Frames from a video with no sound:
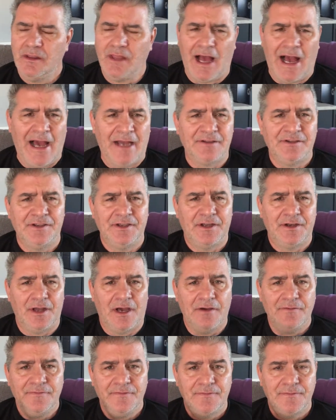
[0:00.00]
Oddly
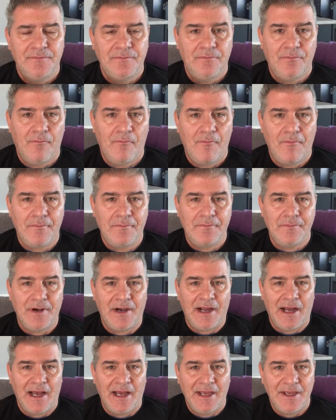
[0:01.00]
enough,
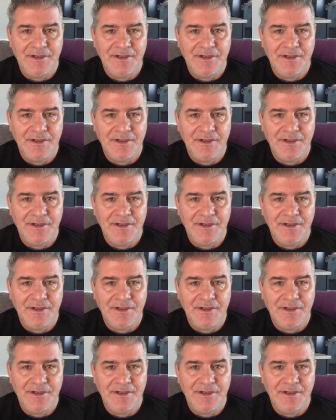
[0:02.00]
I